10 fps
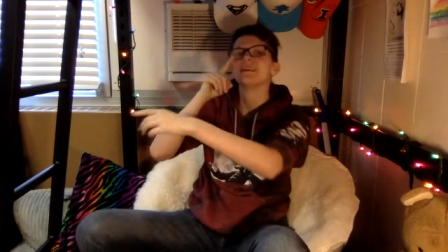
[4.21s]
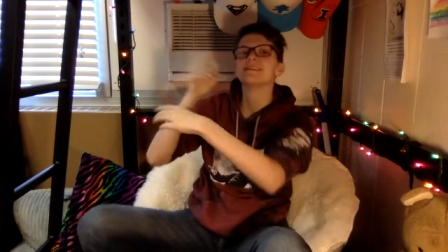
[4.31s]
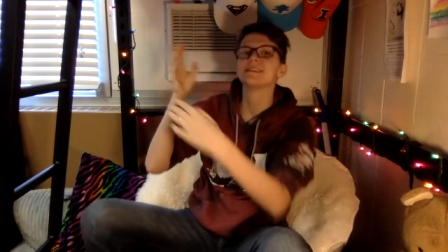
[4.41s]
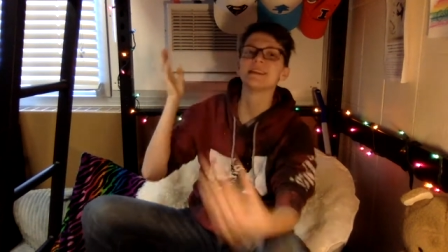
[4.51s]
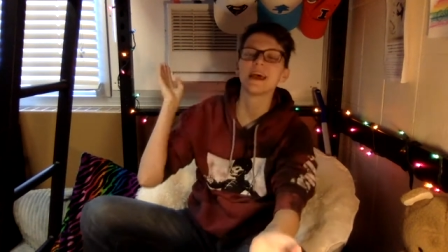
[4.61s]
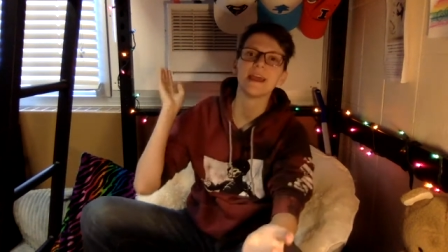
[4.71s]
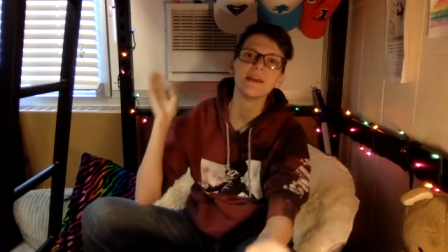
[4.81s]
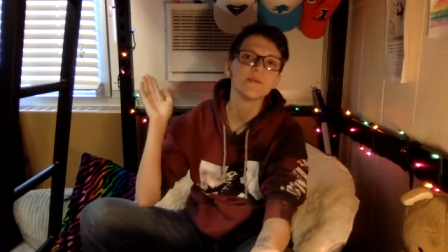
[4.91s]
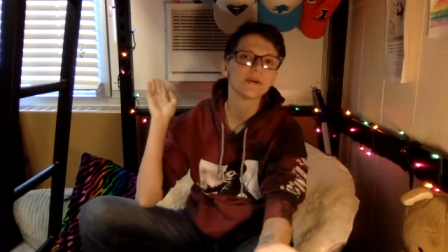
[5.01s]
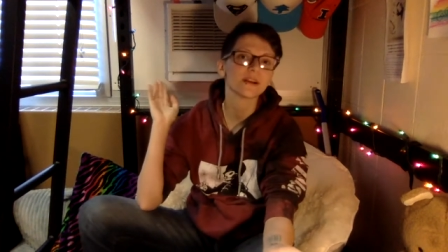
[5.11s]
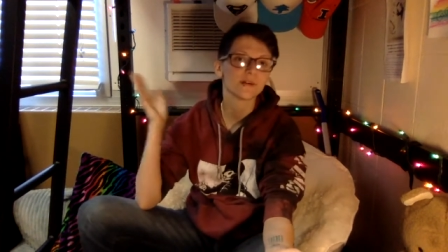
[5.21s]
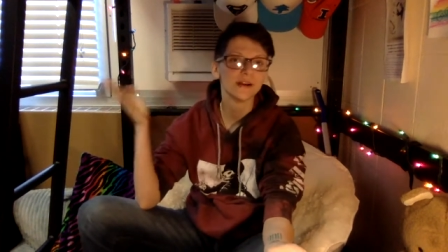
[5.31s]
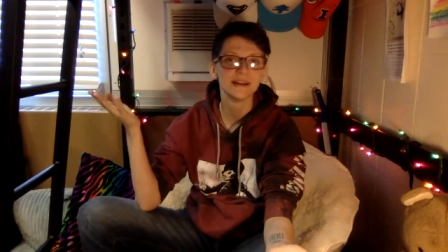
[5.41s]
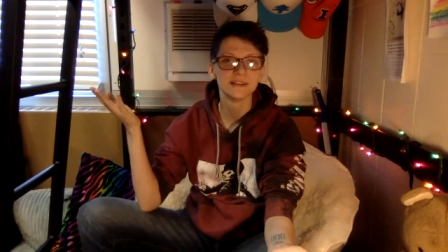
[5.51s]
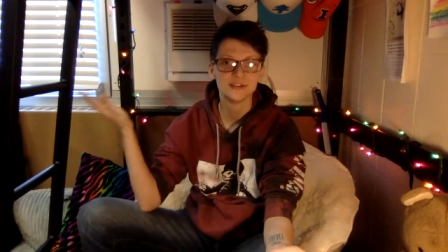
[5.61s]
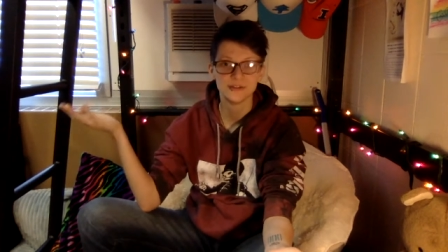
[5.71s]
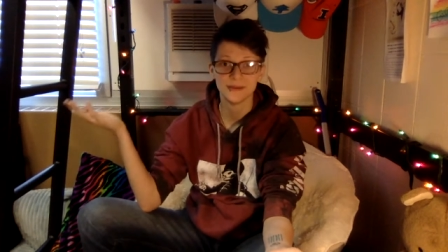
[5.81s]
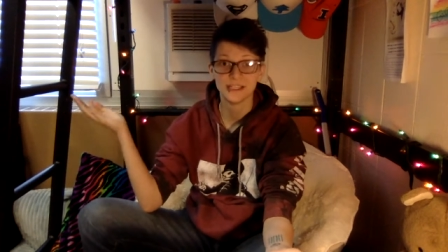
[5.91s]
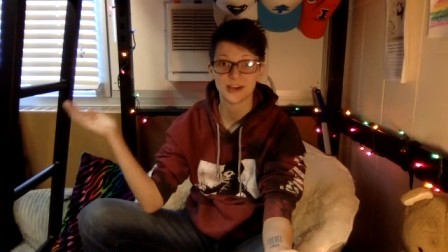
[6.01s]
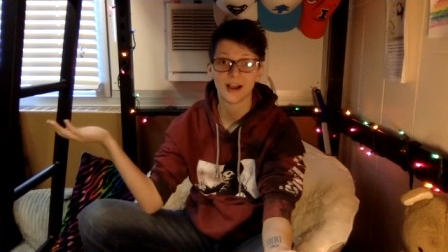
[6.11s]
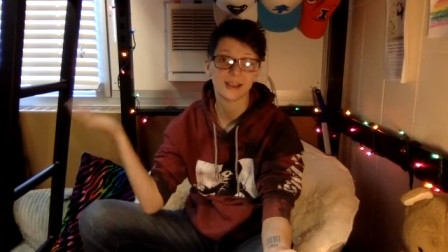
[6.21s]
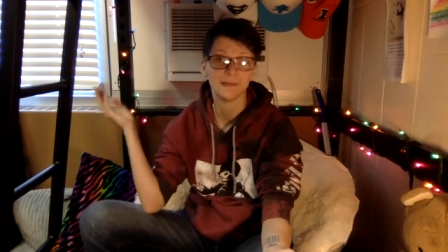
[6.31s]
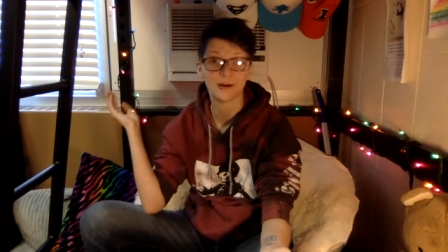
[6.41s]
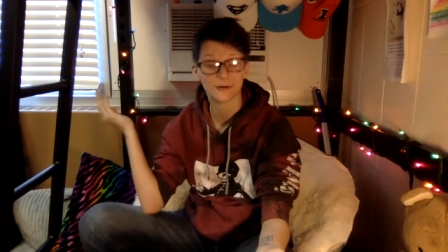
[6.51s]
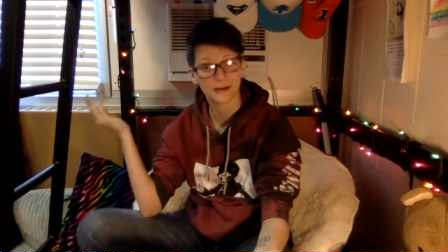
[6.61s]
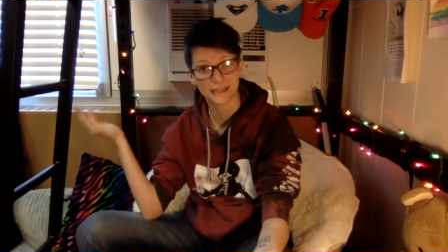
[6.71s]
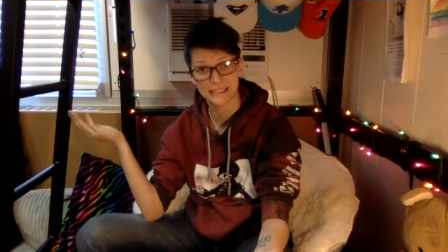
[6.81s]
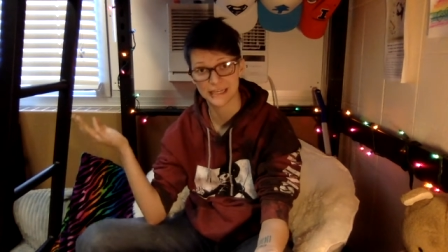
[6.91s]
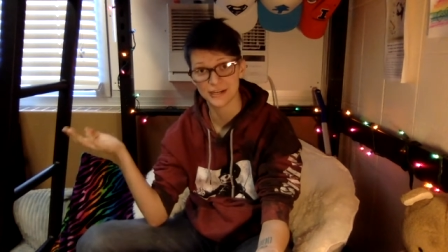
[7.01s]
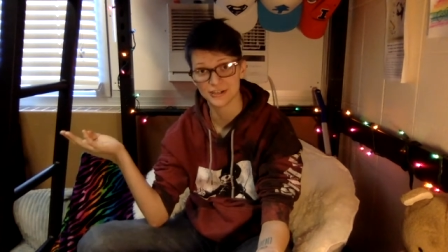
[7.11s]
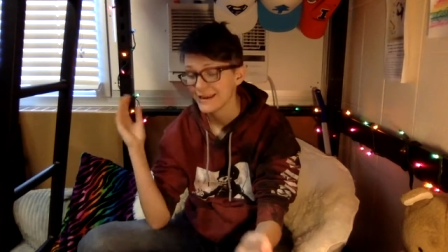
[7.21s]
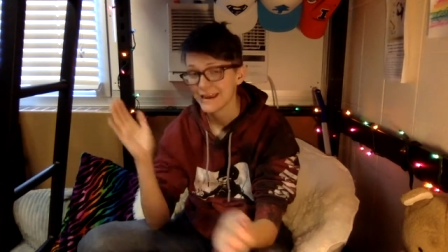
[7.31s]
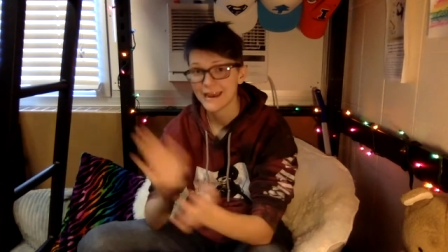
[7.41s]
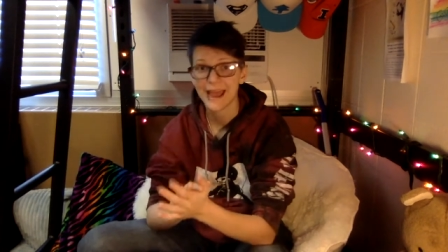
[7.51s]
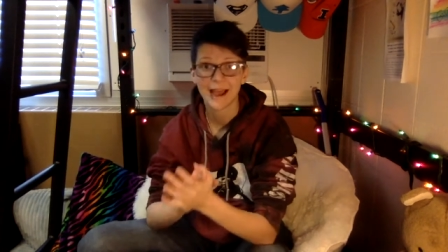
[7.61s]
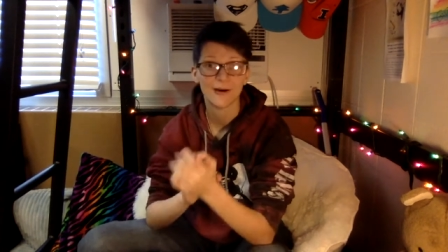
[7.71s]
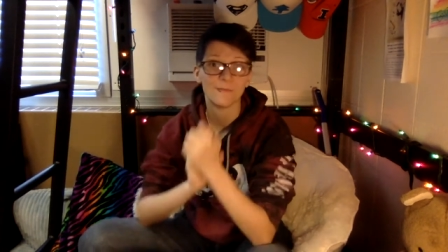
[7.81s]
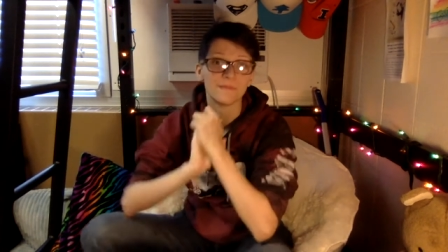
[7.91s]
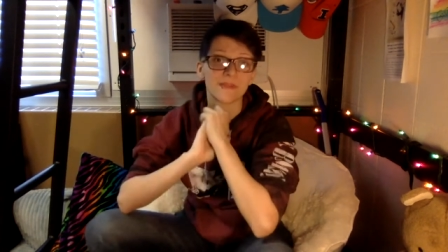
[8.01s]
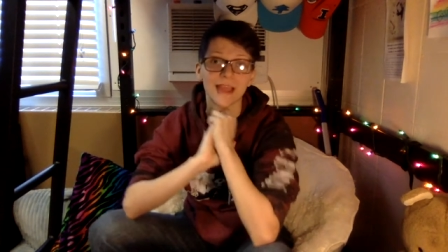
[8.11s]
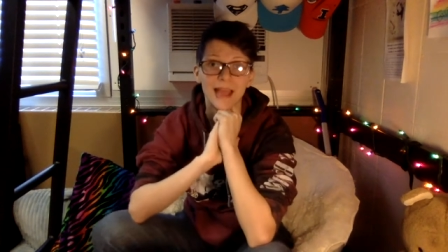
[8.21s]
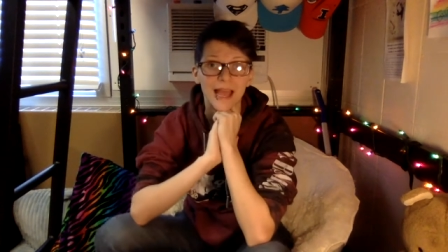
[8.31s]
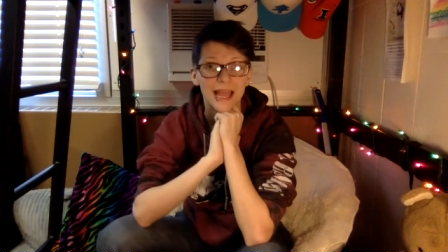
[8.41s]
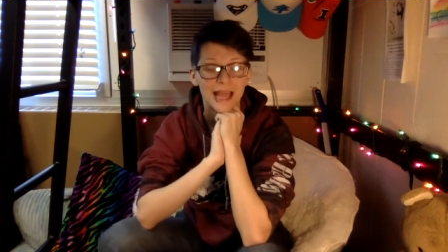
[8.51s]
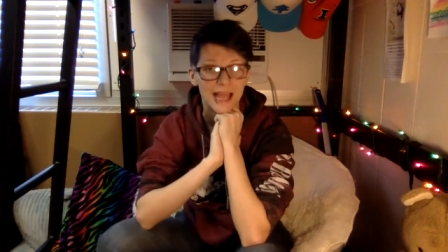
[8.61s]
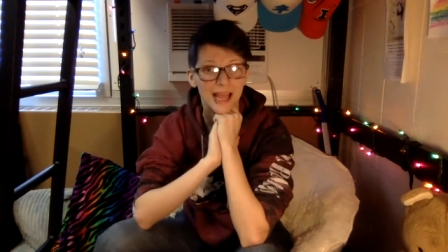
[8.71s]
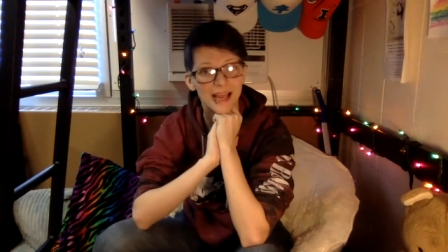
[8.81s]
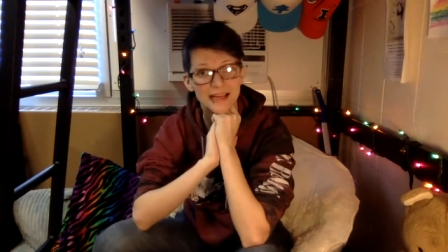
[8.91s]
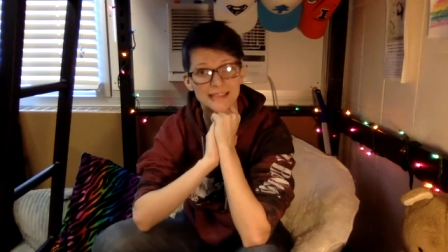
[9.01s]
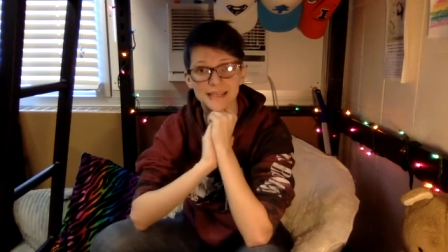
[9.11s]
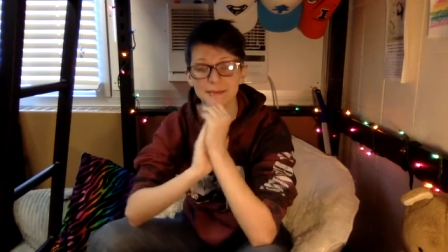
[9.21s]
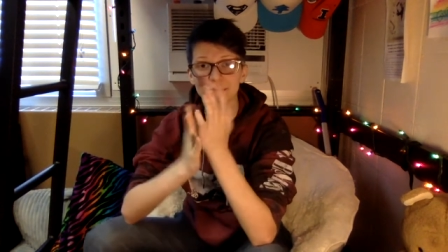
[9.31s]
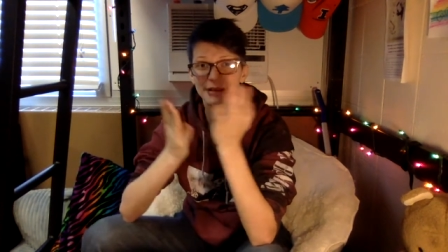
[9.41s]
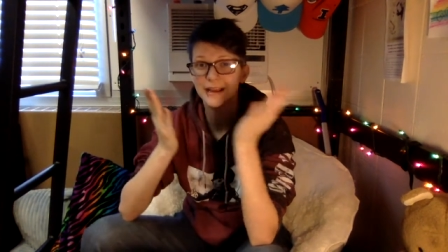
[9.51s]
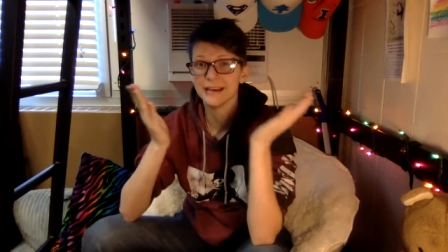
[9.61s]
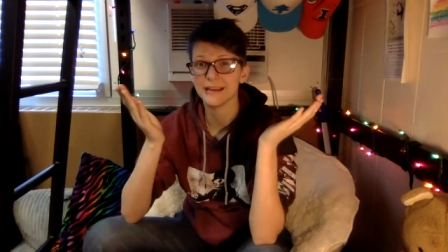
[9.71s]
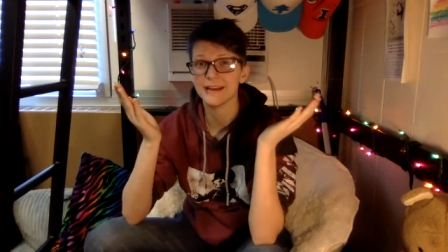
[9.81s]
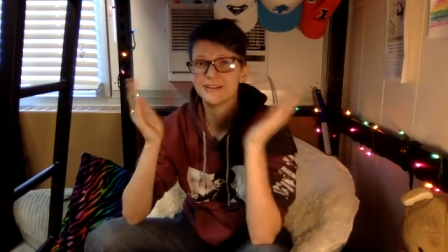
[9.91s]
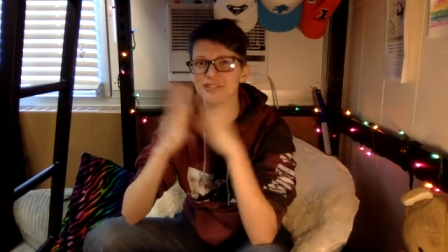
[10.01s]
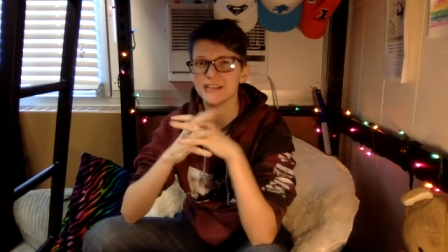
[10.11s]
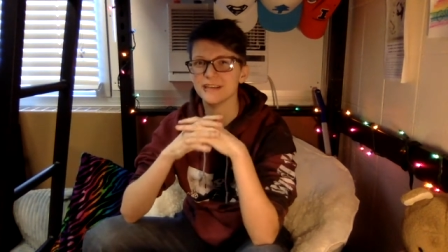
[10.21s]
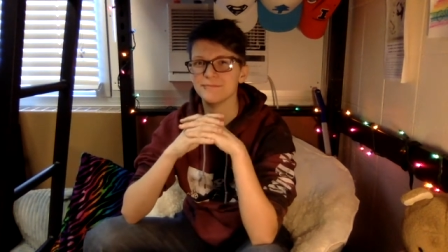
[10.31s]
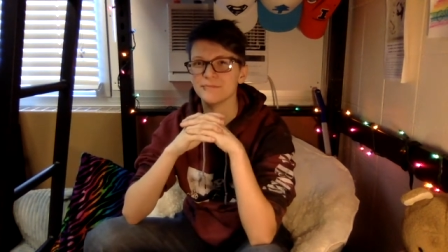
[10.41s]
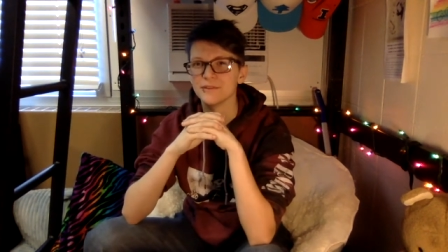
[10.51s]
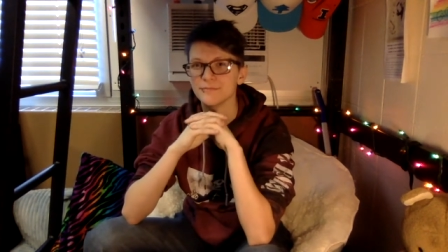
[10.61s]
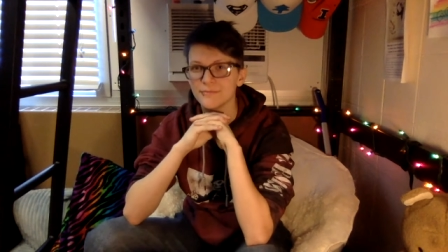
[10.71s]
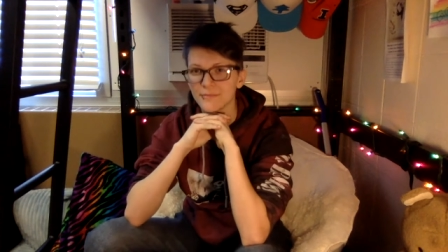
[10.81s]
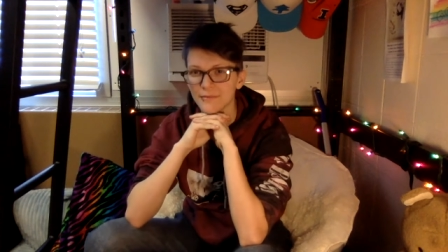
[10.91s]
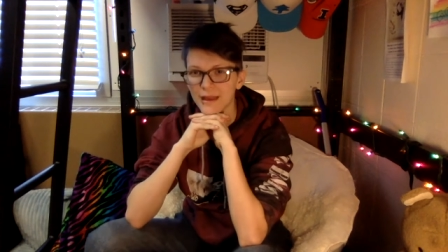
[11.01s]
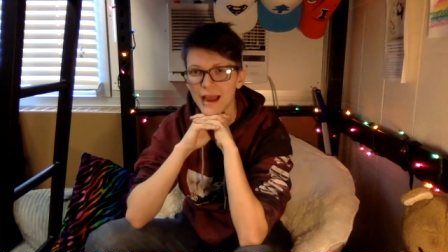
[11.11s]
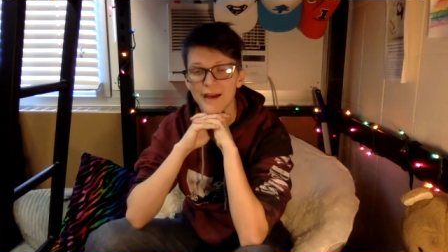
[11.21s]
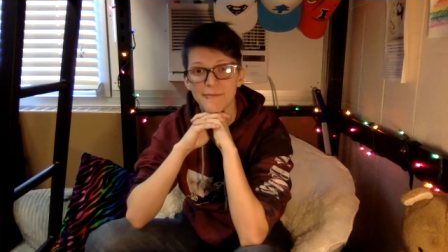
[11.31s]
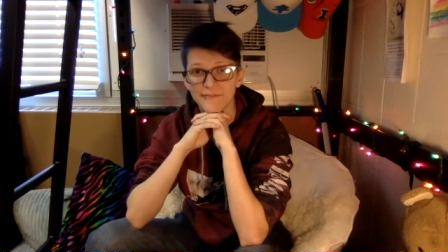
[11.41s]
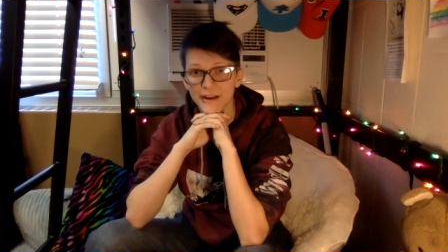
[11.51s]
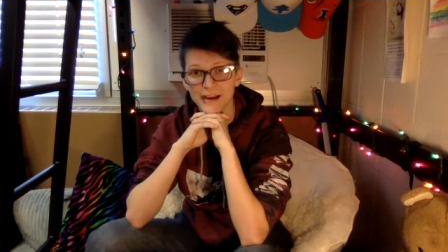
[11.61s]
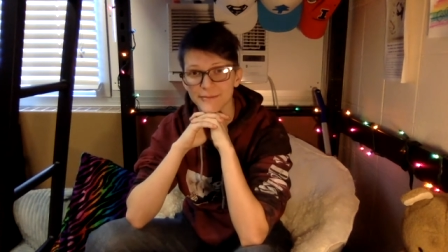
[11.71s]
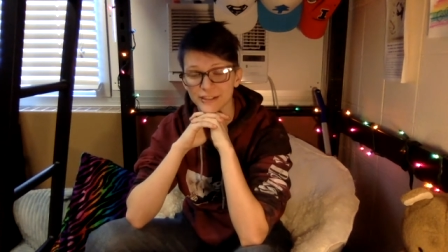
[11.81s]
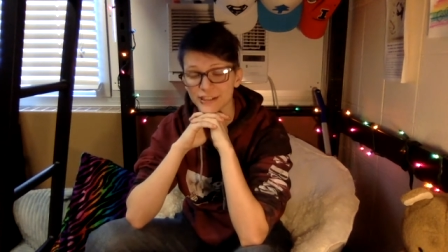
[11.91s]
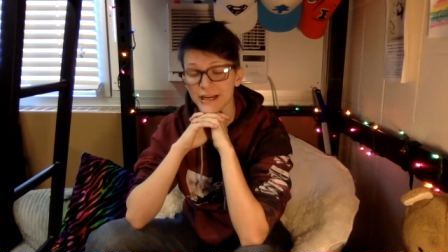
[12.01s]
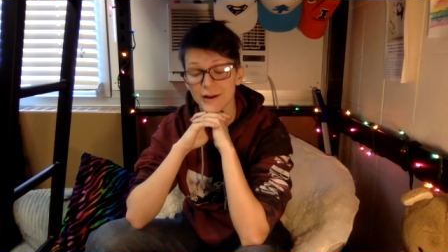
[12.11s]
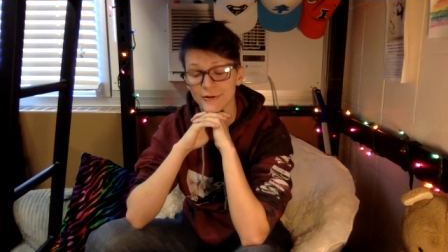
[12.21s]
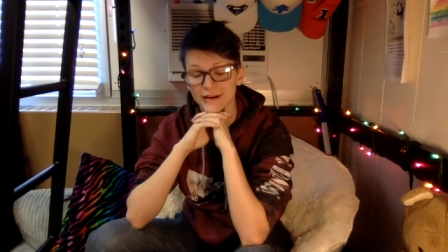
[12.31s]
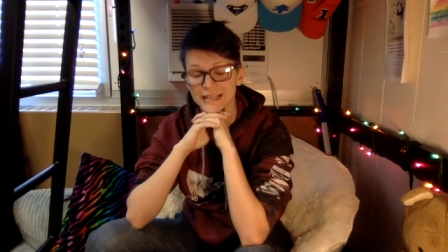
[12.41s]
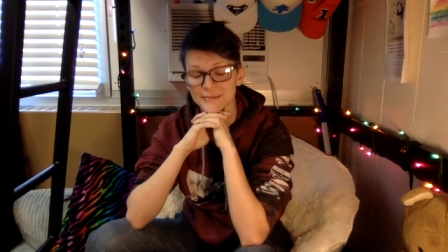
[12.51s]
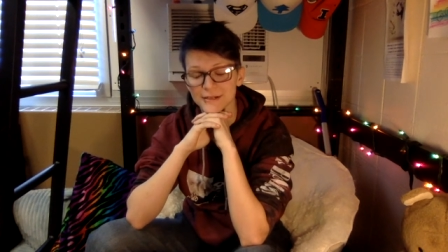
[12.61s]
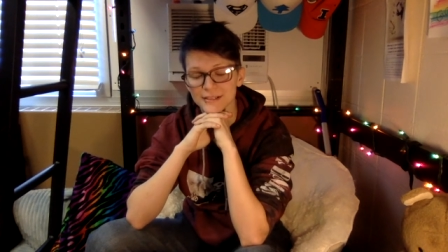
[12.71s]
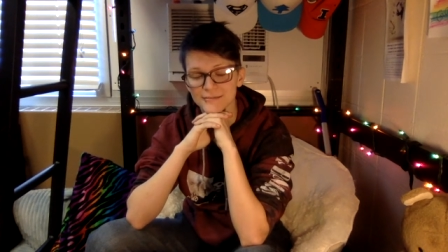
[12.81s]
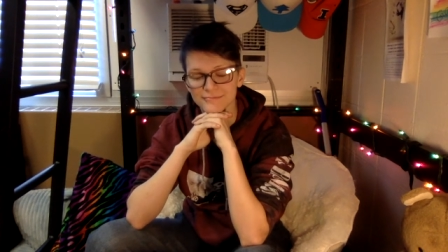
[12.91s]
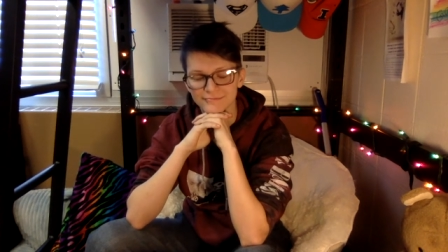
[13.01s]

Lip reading: Today, we're going to be talking about organization. Now, as somebody with ADHD, I'm very much a not organized person.